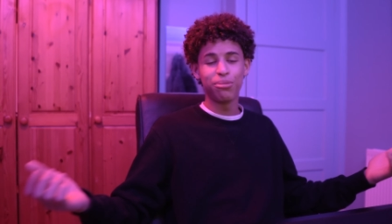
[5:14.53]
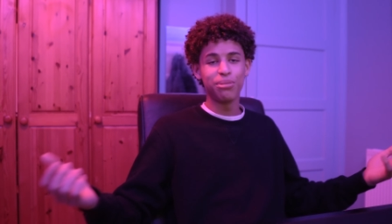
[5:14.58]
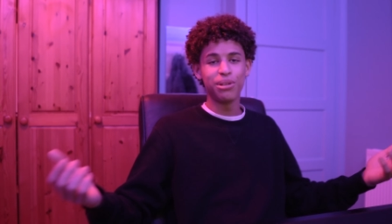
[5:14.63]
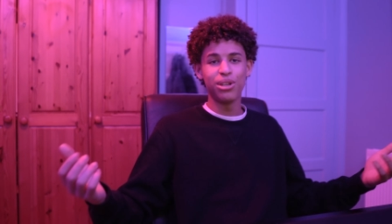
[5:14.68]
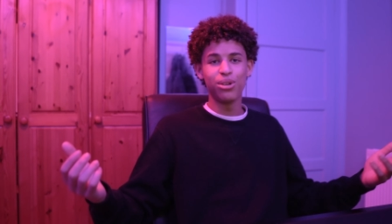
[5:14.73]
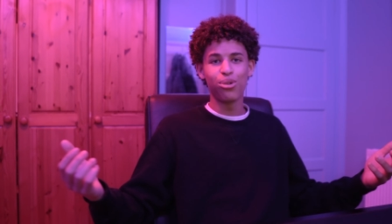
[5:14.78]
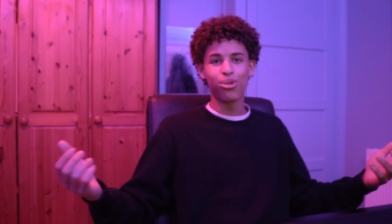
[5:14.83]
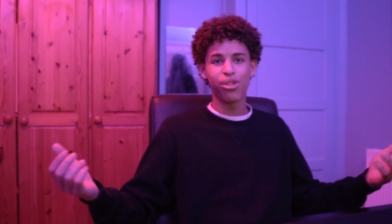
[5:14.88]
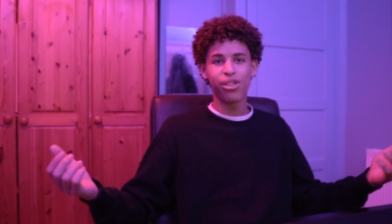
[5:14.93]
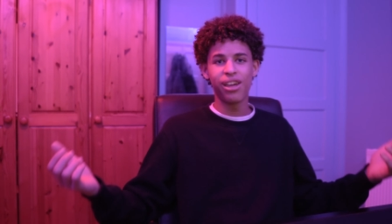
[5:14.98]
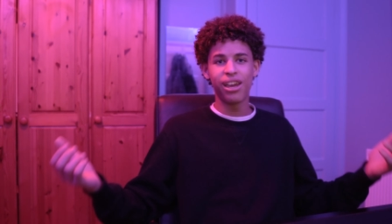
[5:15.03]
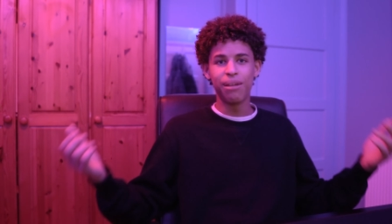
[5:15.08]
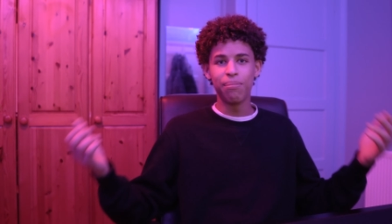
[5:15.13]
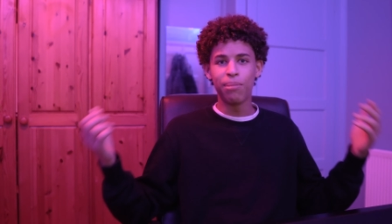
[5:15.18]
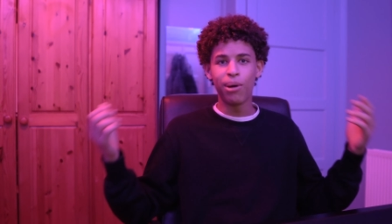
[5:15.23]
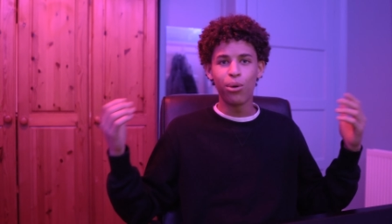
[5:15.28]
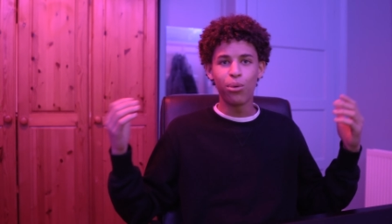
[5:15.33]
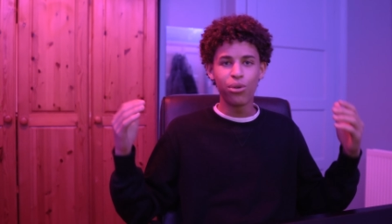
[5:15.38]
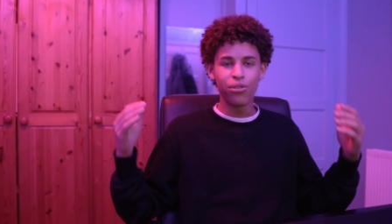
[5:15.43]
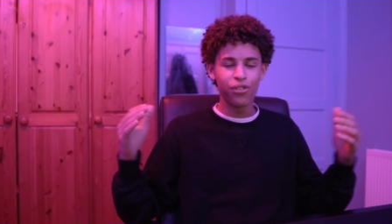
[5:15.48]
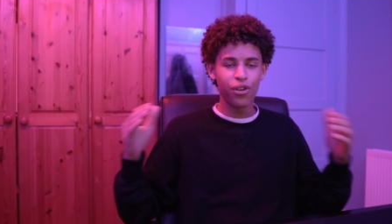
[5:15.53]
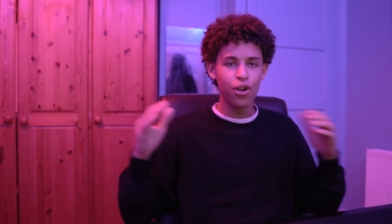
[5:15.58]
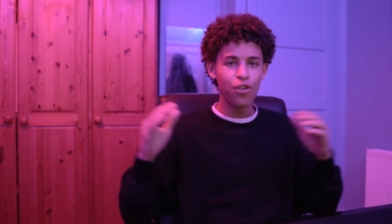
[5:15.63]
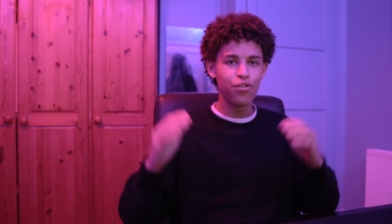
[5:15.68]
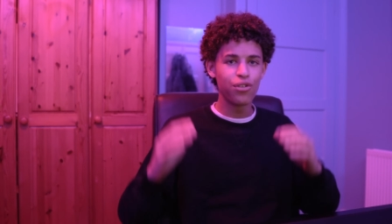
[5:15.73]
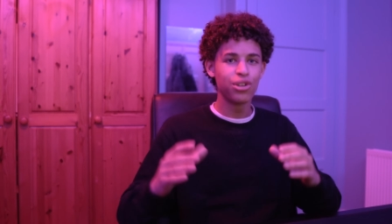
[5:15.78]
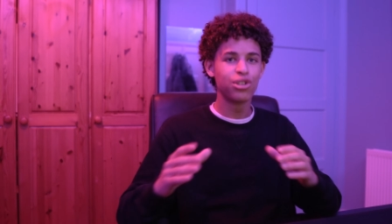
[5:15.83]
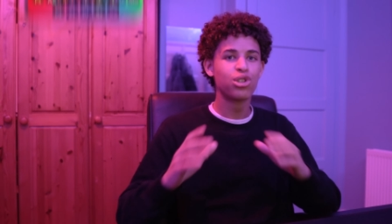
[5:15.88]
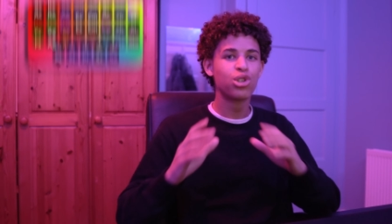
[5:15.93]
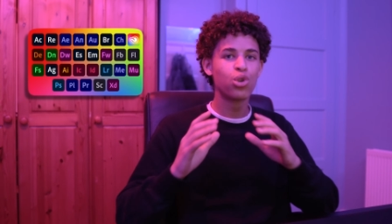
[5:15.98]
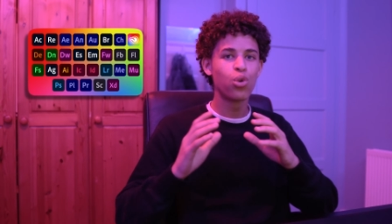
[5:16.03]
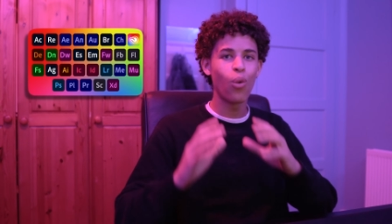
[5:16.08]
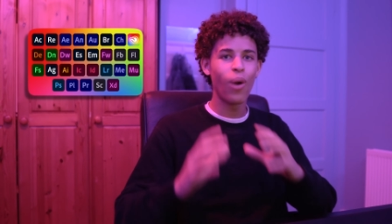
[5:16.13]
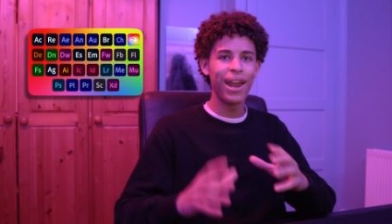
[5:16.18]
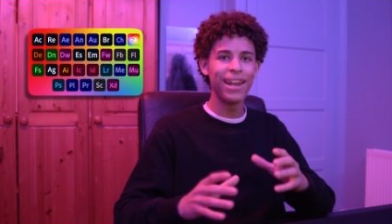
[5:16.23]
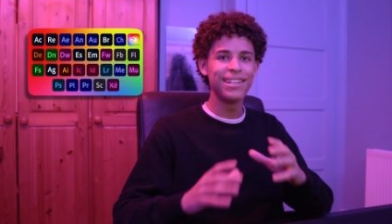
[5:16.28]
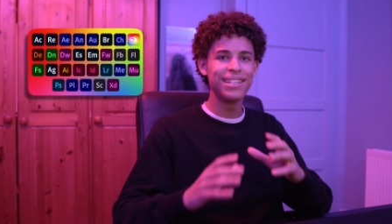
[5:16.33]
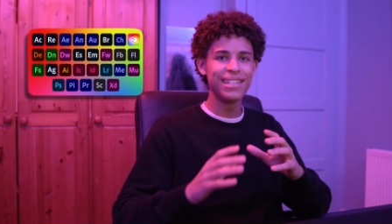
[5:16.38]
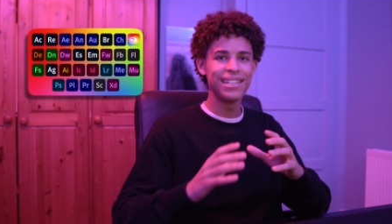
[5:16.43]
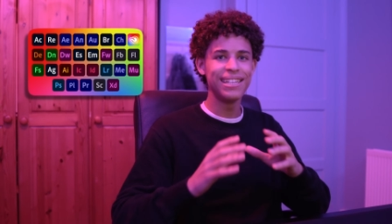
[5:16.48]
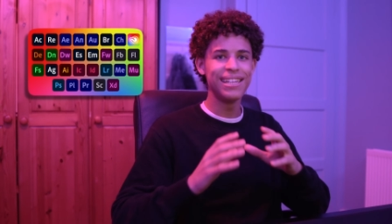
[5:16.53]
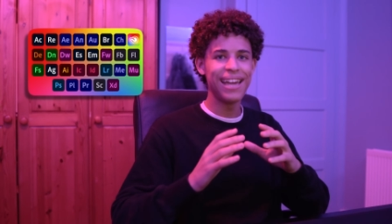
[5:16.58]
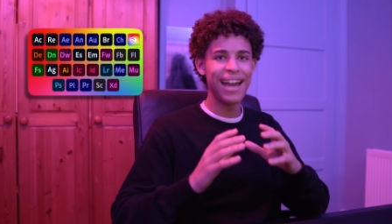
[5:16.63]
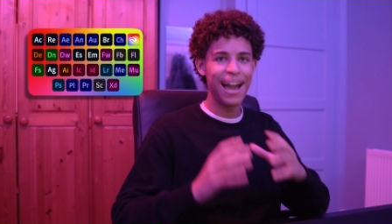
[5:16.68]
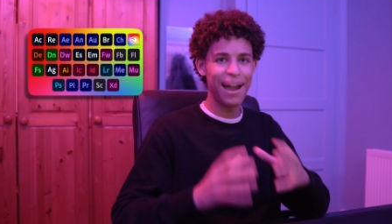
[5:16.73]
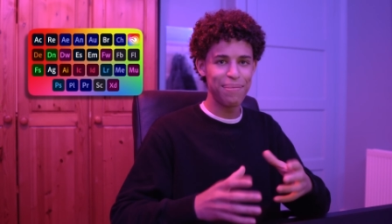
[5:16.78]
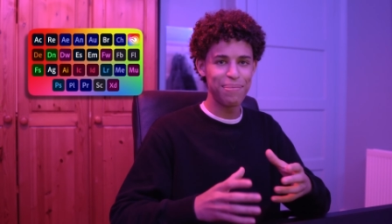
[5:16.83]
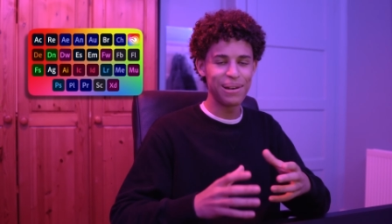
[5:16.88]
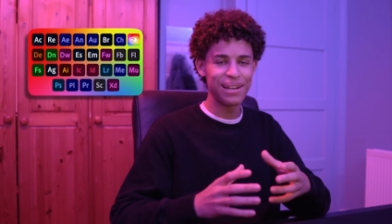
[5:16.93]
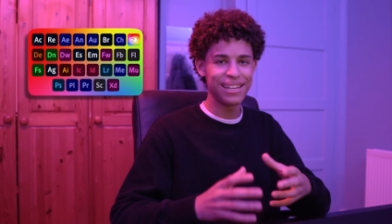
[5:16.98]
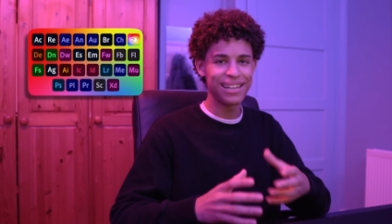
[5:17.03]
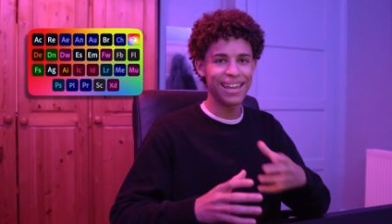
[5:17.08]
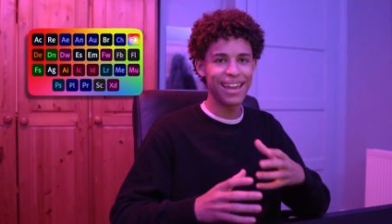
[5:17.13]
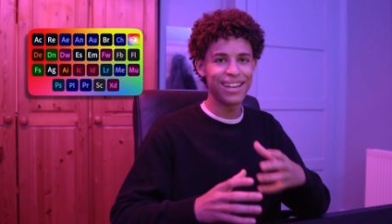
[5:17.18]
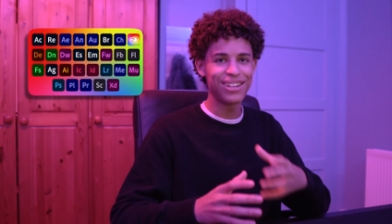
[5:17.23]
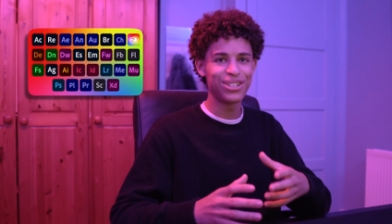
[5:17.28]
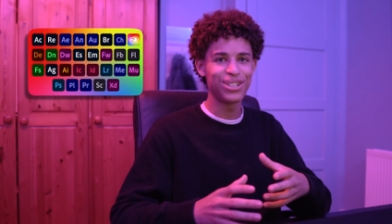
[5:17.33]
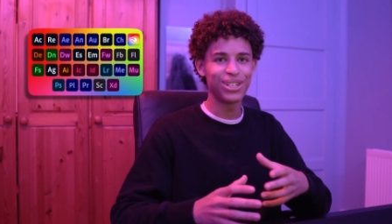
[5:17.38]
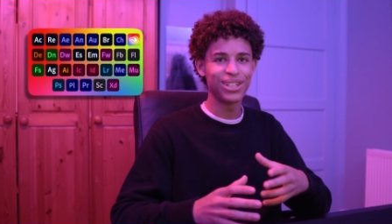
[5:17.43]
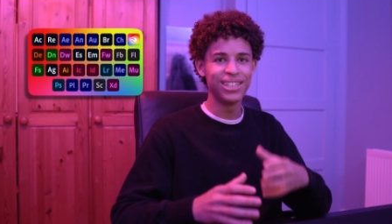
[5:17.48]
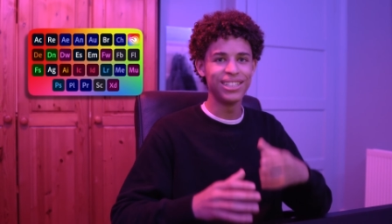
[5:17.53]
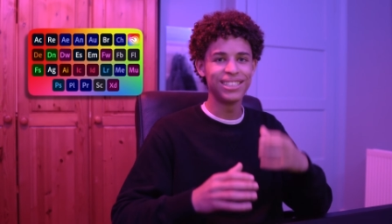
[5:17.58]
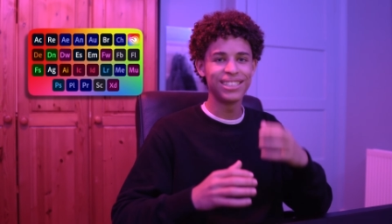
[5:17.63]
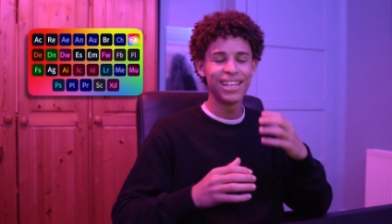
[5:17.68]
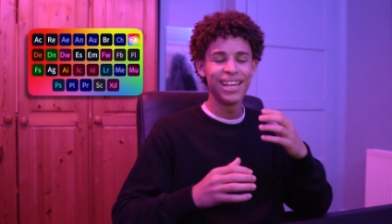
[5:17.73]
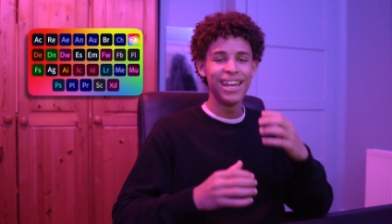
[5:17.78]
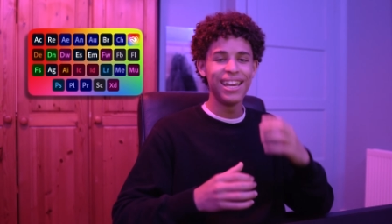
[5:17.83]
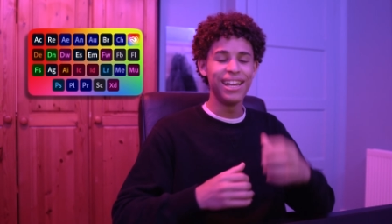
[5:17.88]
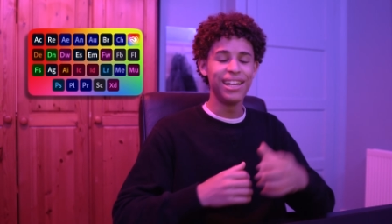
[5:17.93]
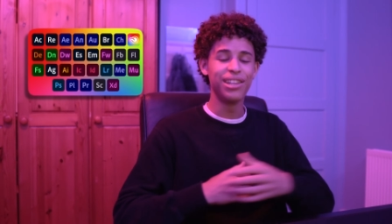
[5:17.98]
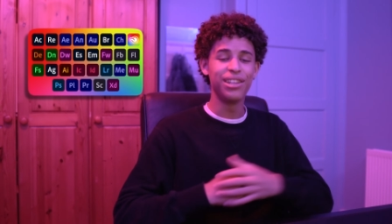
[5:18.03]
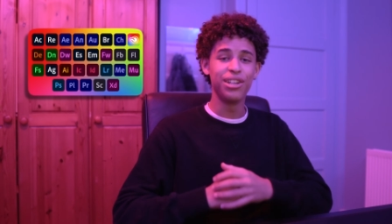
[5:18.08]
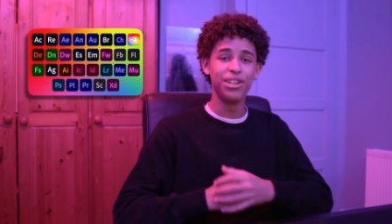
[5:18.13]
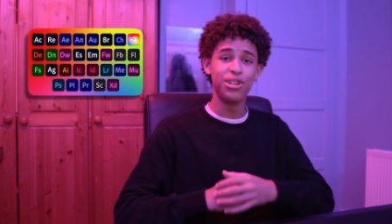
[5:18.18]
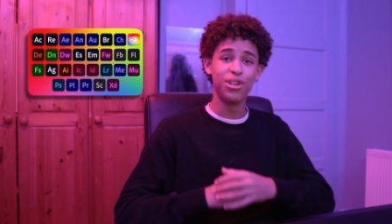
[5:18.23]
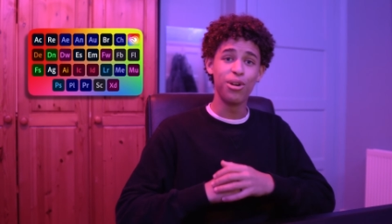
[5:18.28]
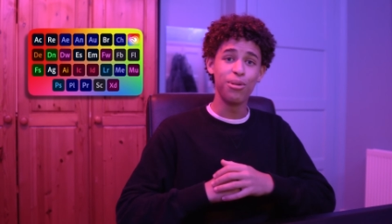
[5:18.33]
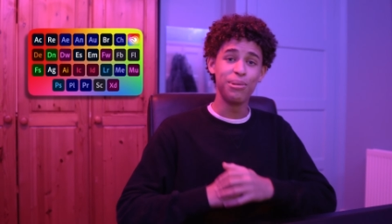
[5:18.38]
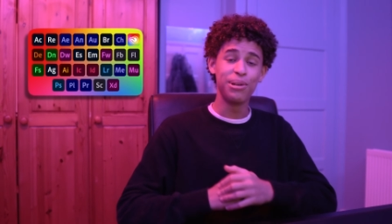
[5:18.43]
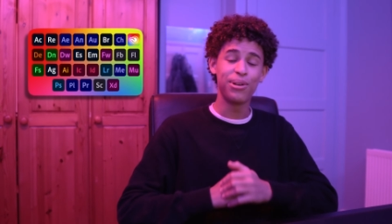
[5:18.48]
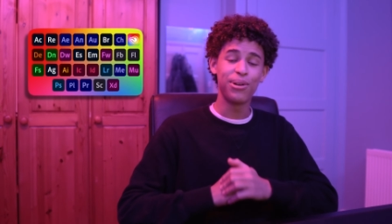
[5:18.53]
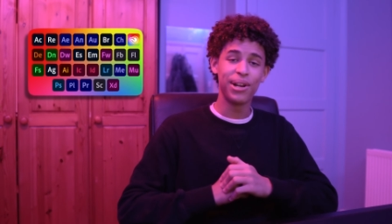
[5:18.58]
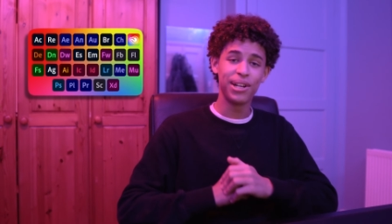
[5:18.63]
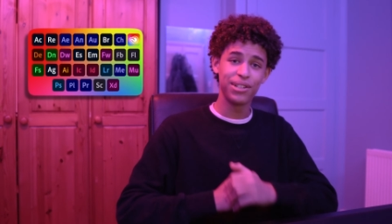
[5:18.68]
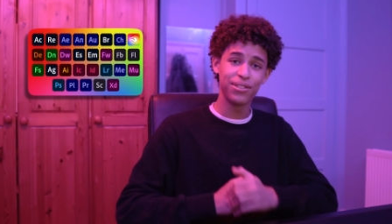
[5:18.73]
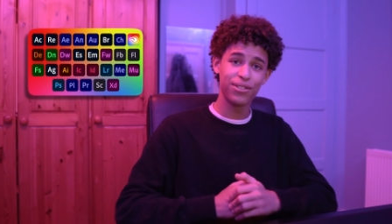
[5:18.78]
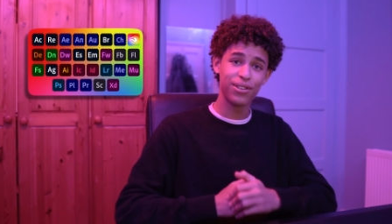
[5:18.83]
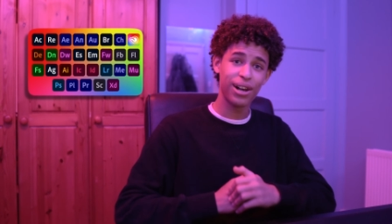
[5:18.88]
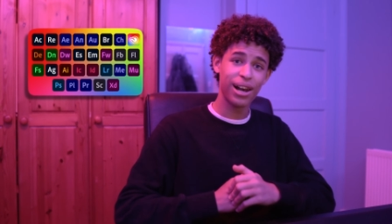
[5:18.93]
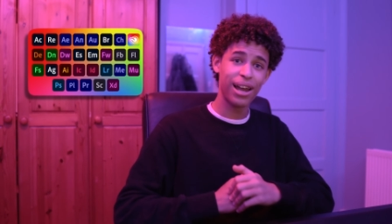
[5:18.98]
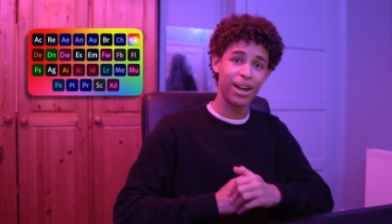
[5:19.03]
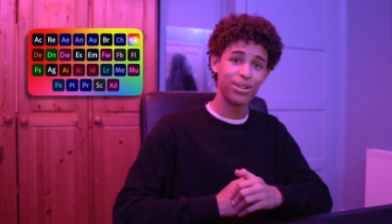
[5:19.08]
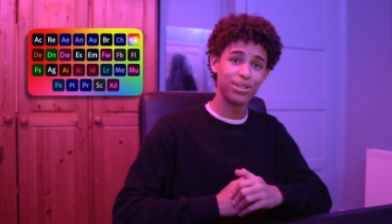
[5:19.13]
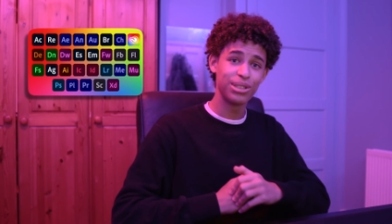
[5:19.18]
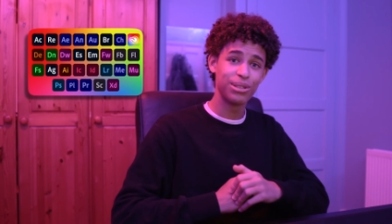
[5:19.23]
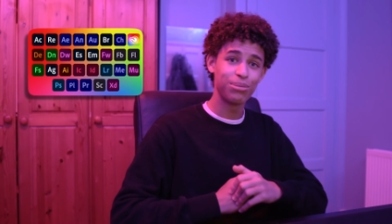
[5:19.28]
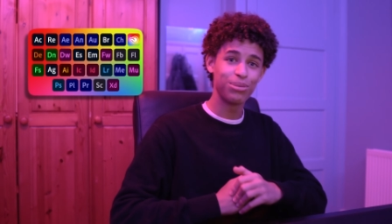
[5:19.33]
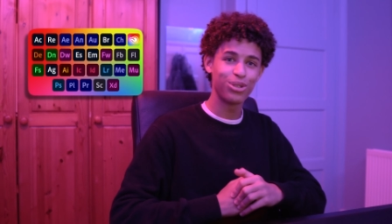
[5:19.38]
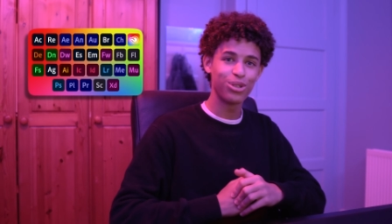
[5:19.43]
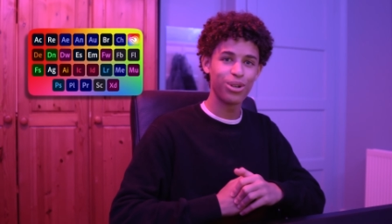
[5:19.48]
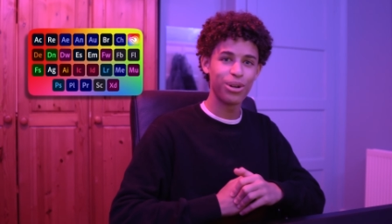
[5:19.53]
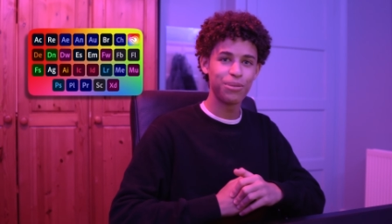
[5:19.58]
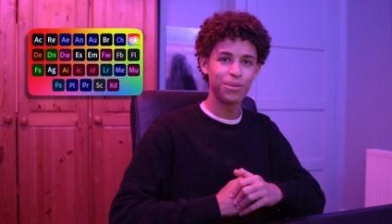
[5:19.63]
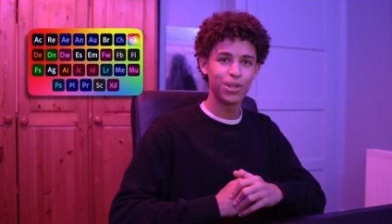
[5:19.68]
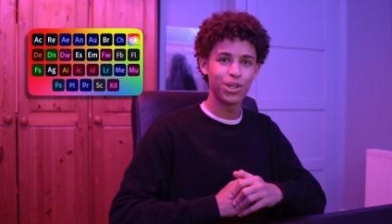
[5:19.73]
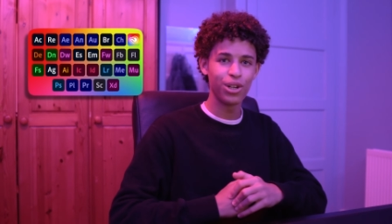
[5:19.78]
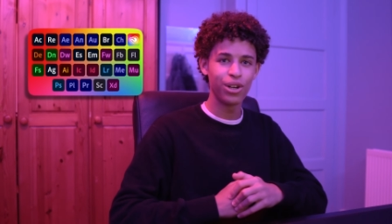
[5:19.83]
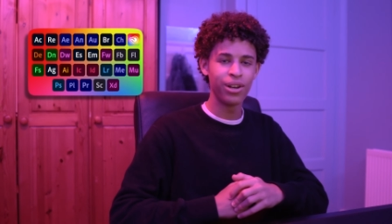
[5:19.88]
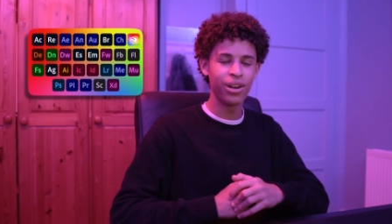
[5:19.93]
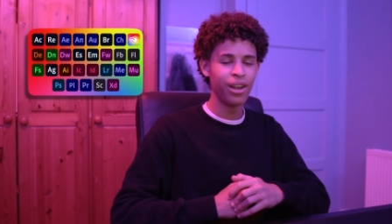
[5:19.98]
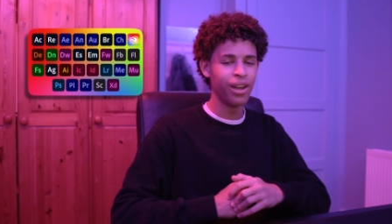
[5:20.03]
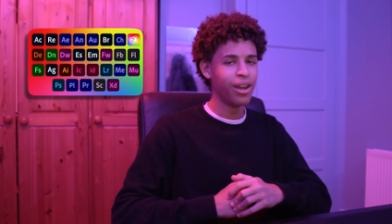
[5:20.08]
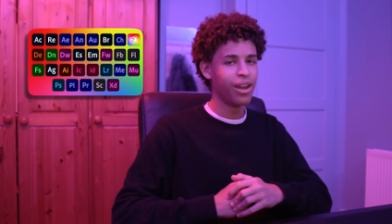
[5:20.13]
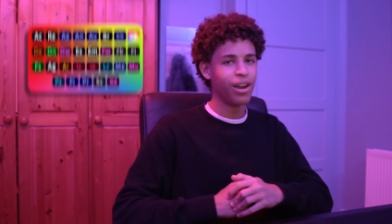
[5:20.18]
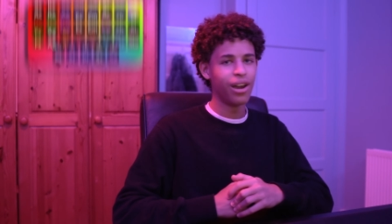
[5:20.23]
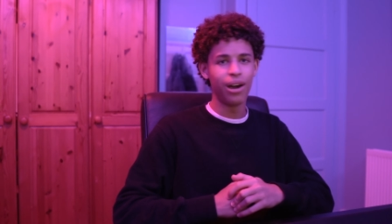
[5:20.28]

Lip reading: be your thing, but with over 20 applications in the Adobe Creative Cloud subscription,